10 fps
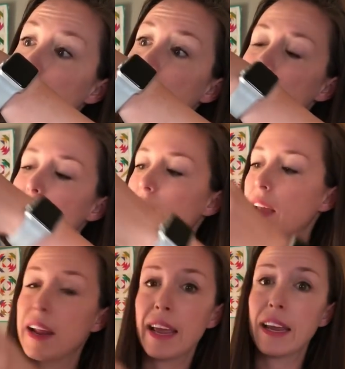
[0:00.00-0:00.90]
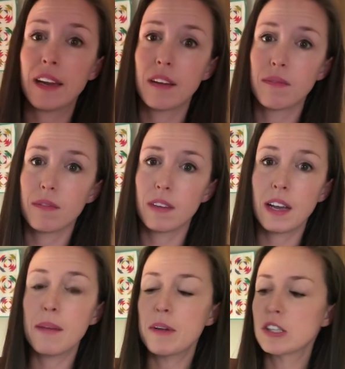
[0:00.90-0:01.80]
Yeah, and I hate it.
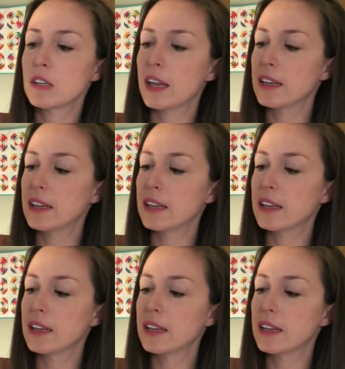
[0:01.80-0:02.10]
I mentioned